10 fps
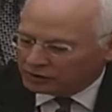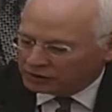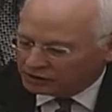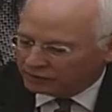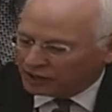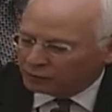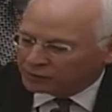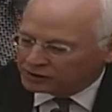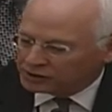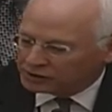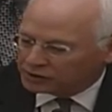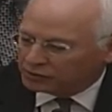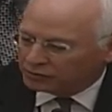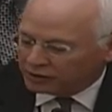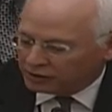develop a
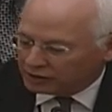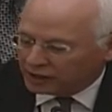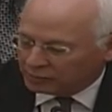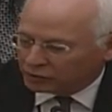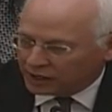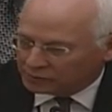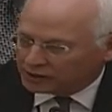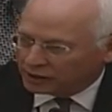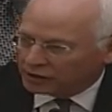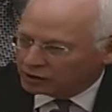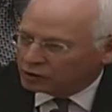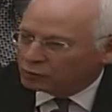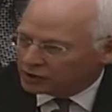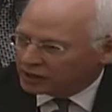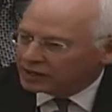system, and perhaps they already do,
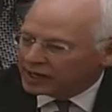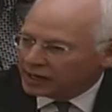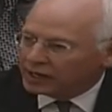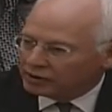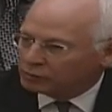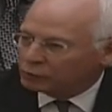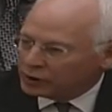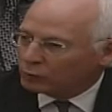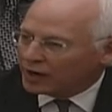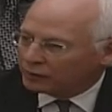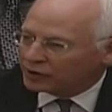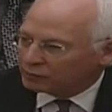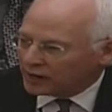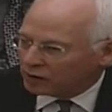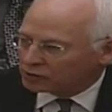where they can reroute their
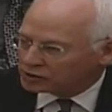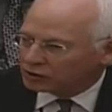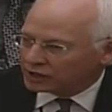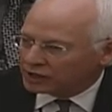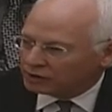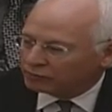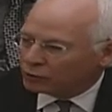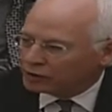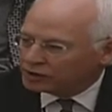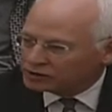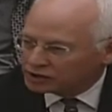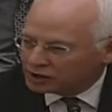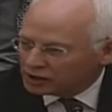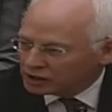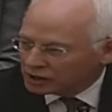power so that it avoids
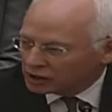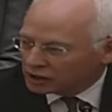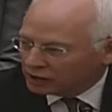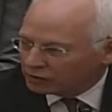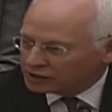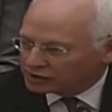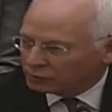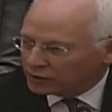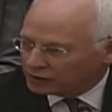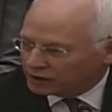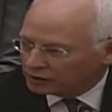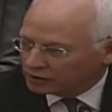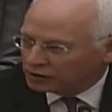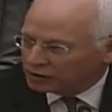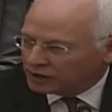areas that we think are
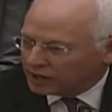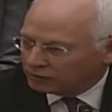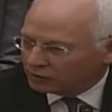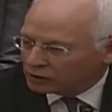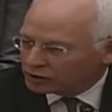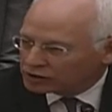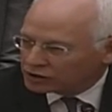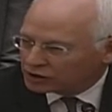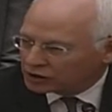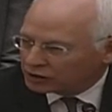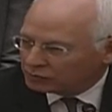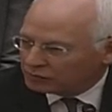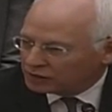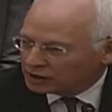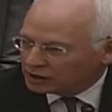going to have large
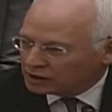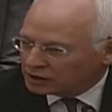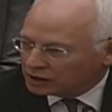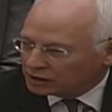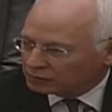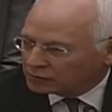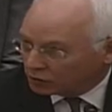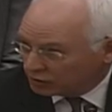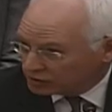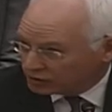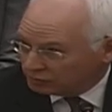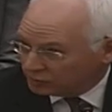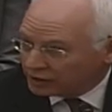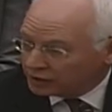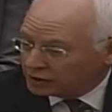currents
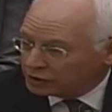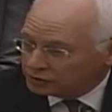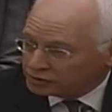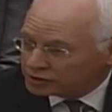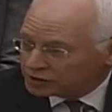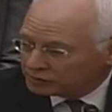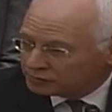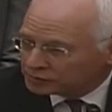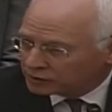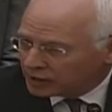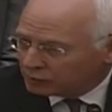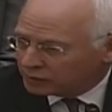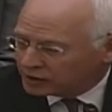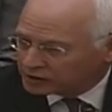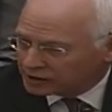being induced. So that would
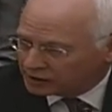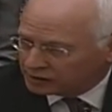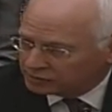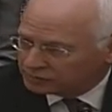be the second.